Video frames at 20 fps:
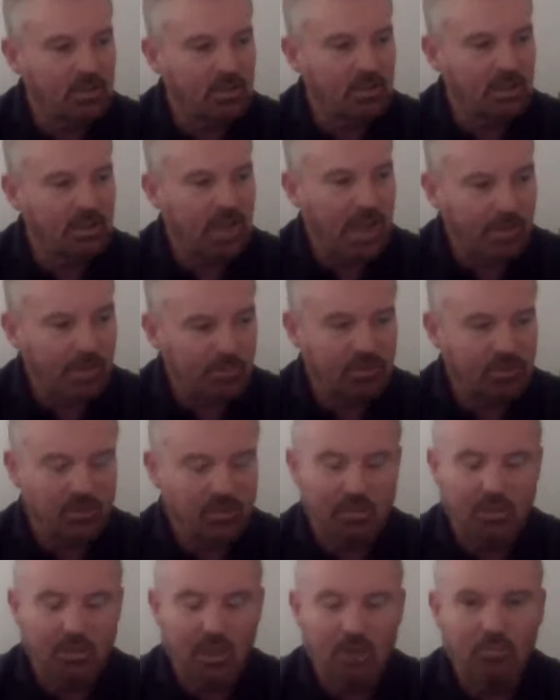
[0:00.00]

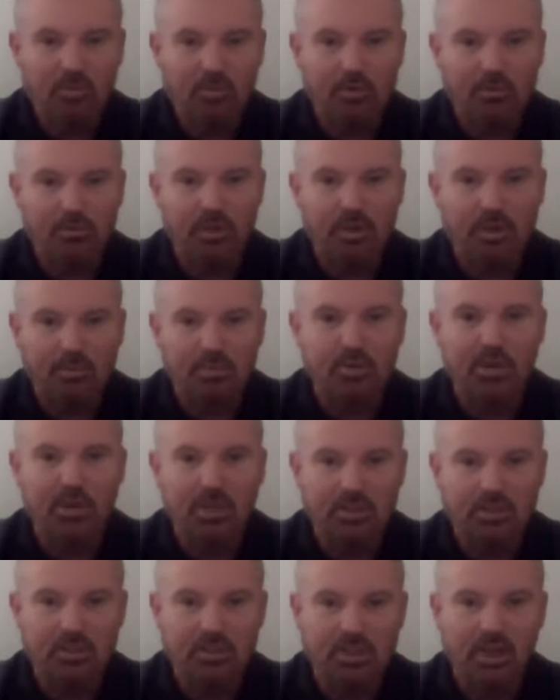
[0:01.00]
Amazon know what the fair
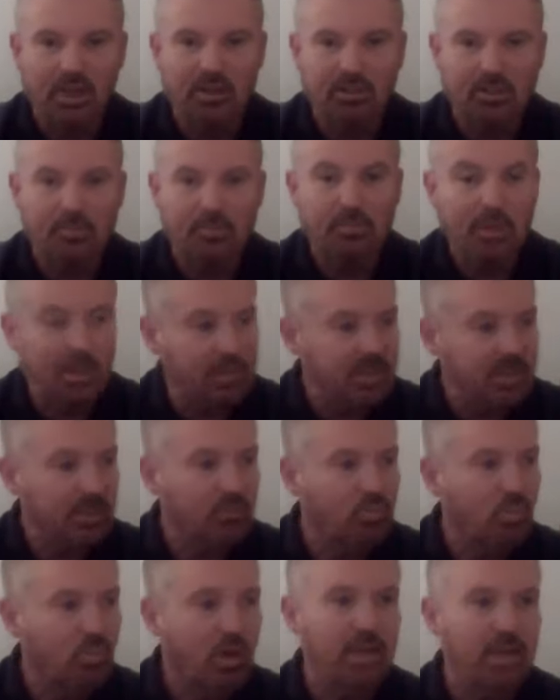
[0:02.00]
price is going to be.
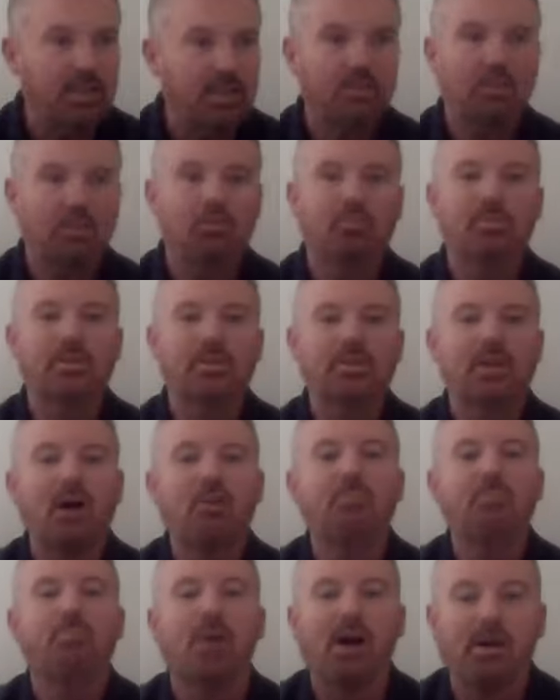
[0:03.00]
That's why there will be no
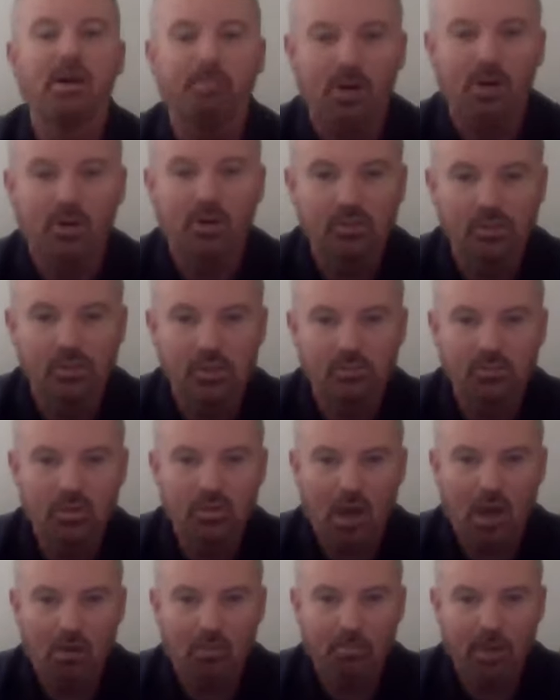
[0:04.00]
buy box if you
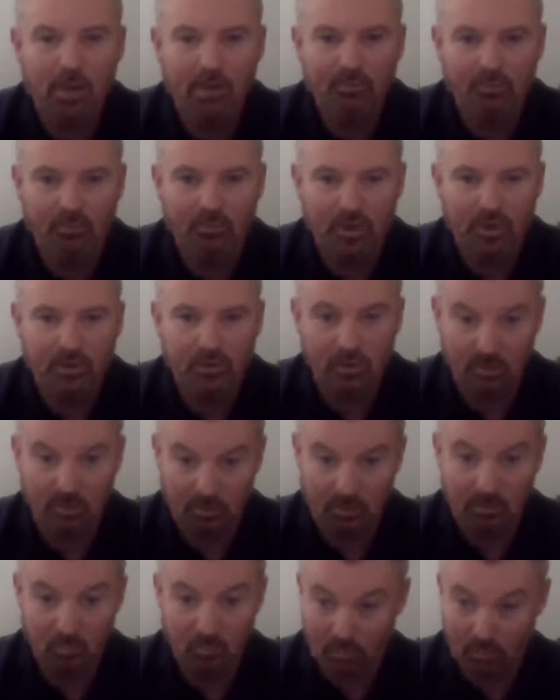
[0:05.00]
go above
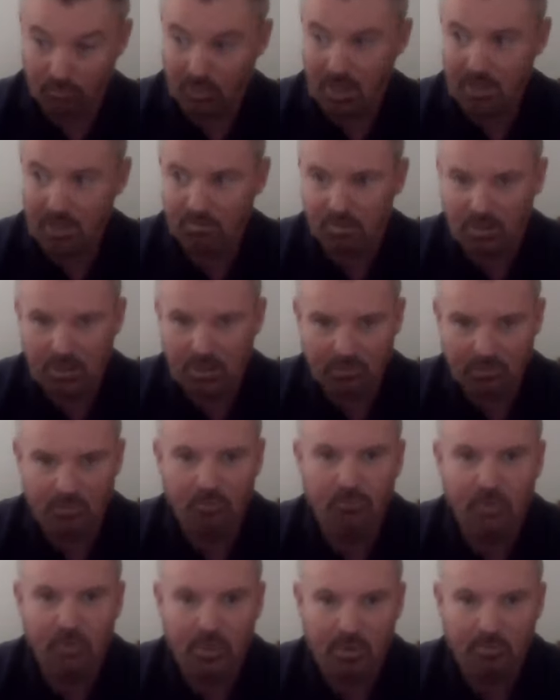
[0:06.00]
what they believe a
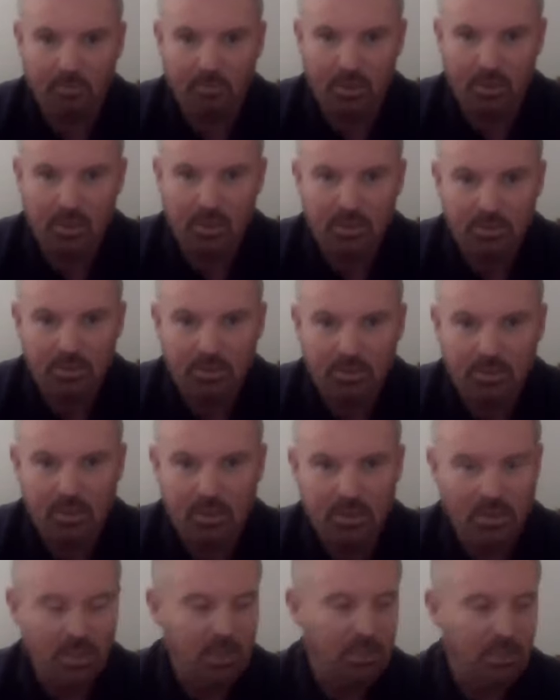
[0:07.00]
fair price.
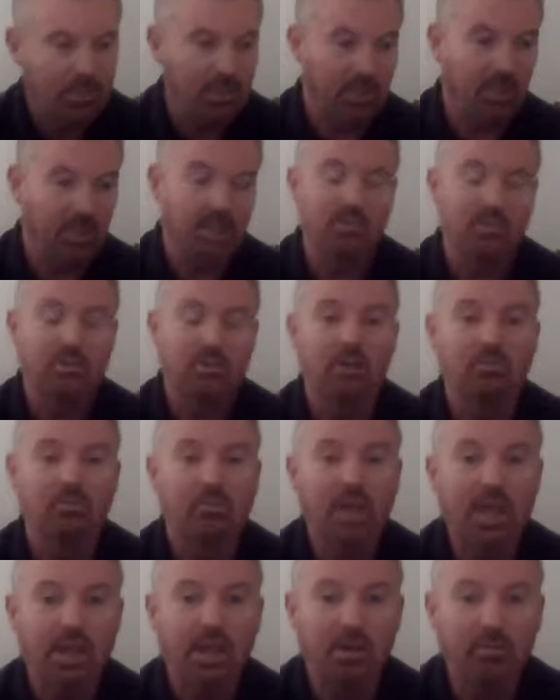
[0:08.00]
They'll let you go
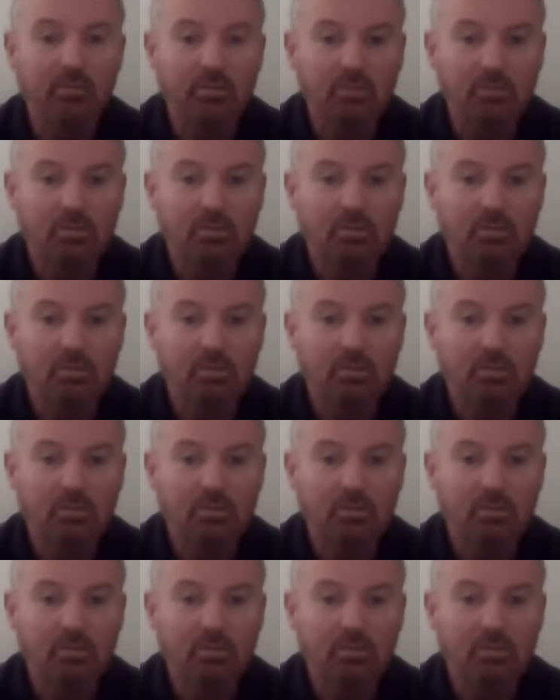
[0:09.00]
down.